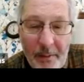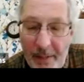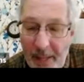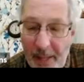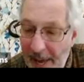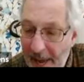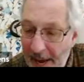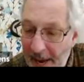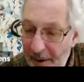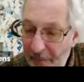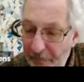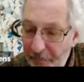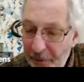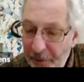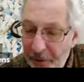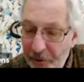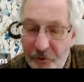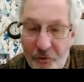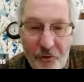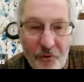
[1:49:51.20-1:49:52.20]

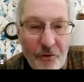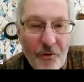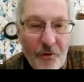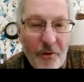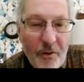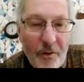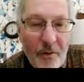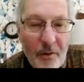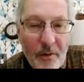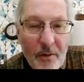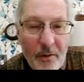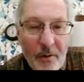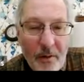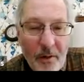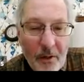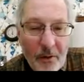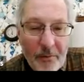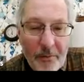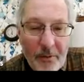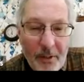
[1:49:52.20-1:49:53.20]
average,
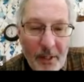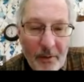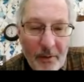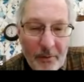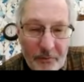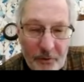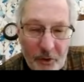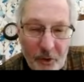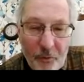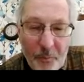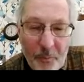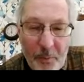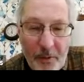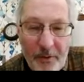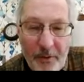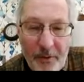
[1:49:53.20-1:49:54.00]
or excuse me,